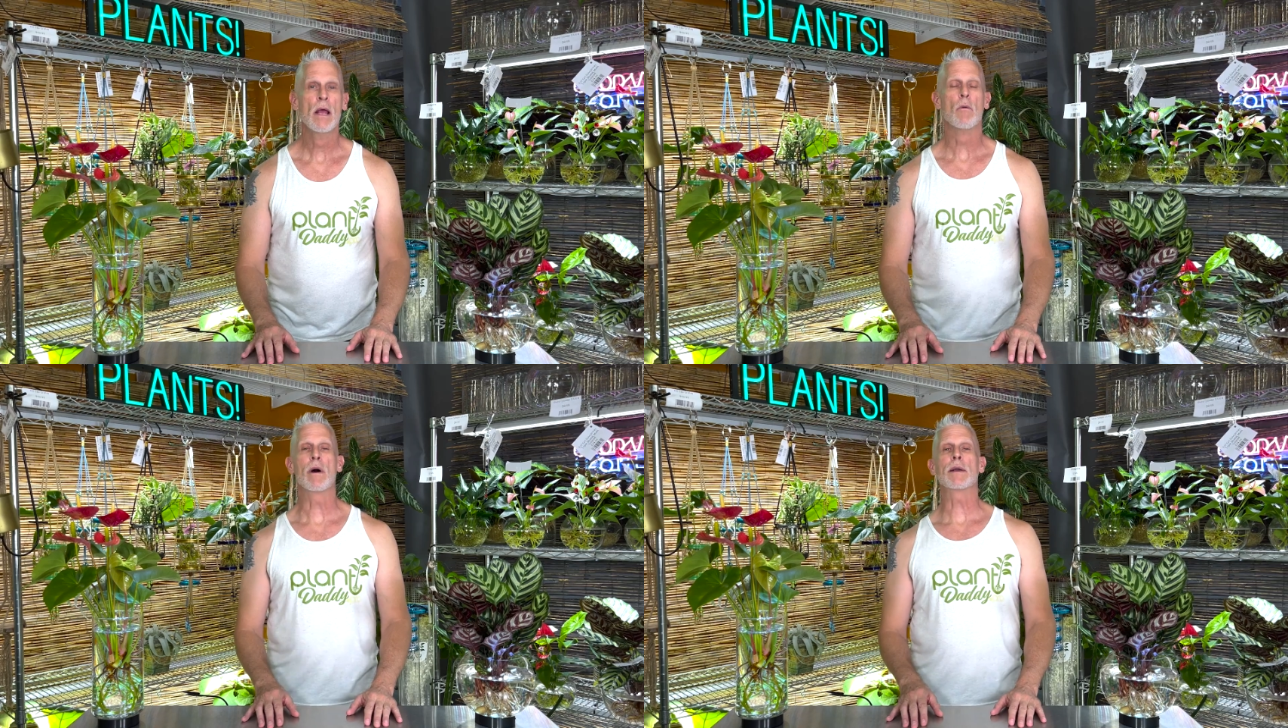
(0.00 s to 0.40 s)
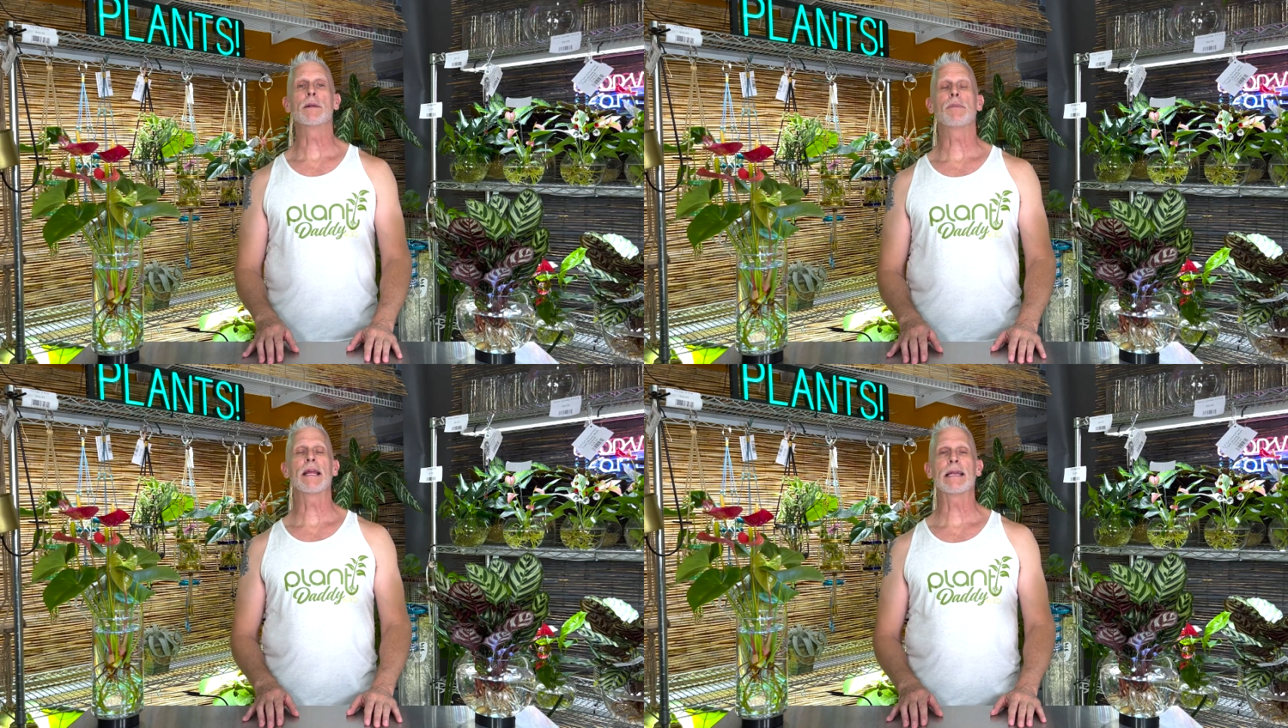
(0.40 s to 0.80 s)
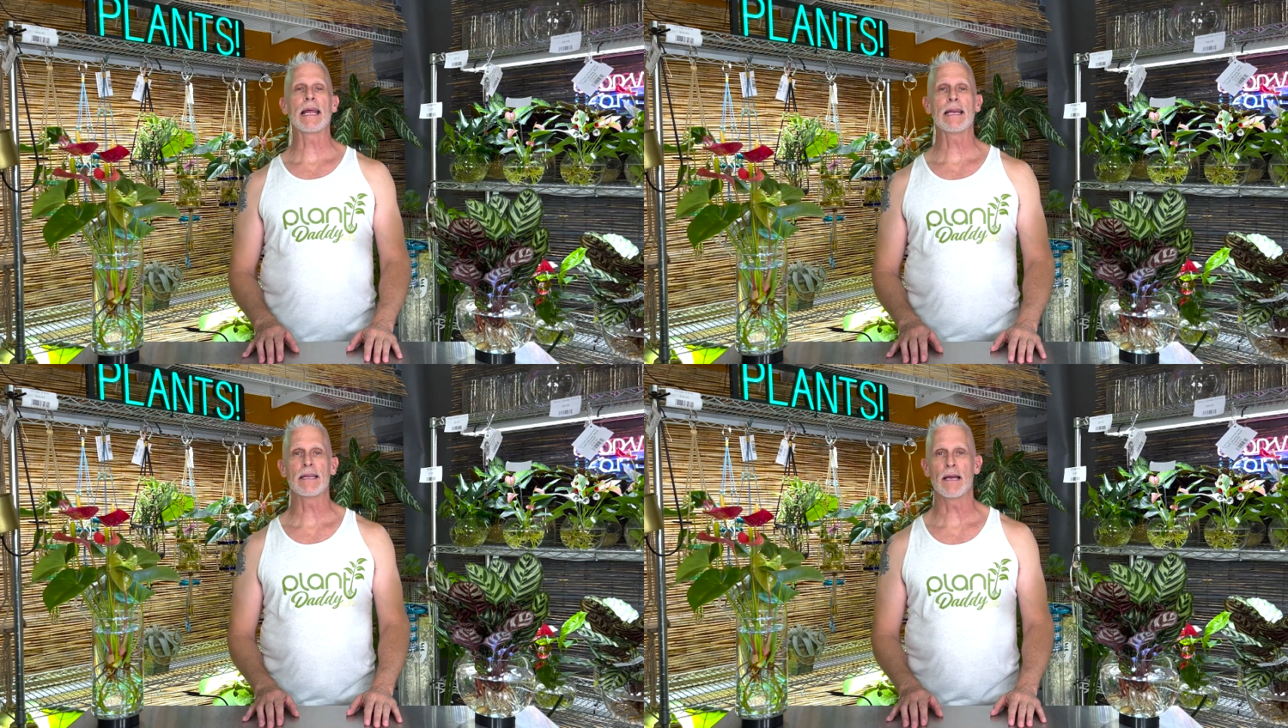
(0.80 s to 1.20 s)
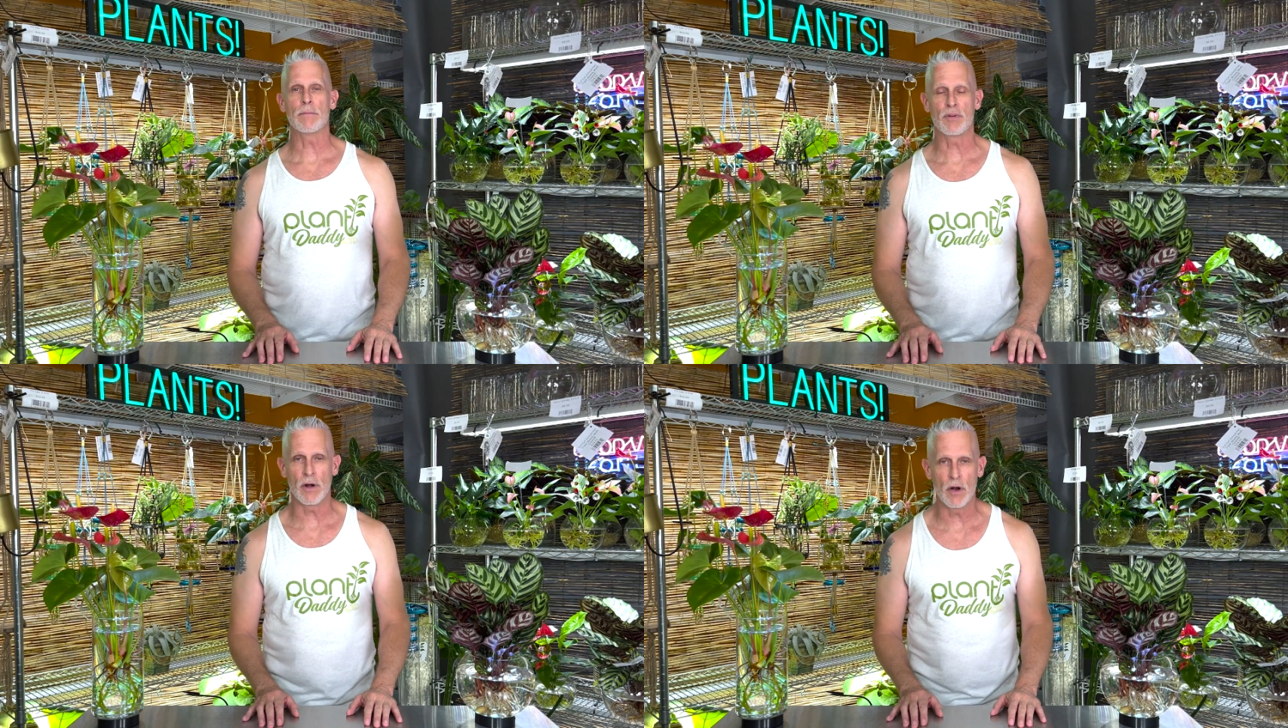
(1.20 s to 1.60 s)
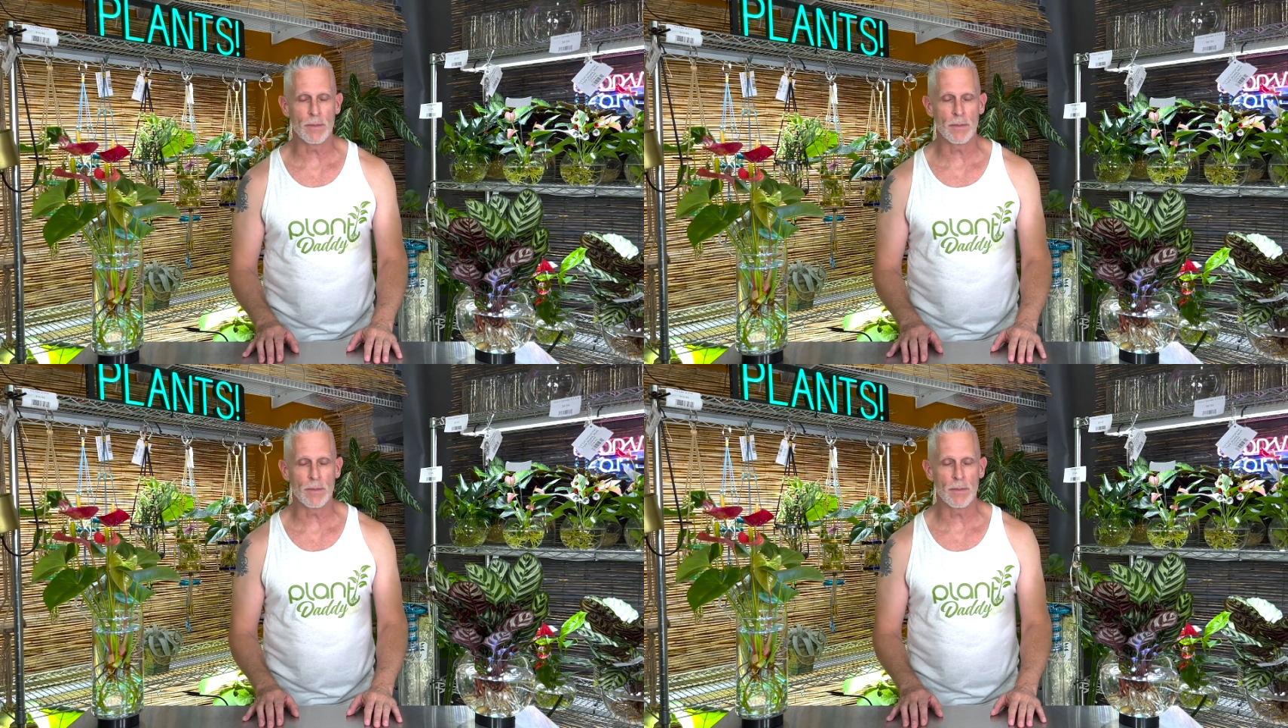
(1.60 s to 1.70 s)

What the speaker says: Welcome to PlantDaddy.pro.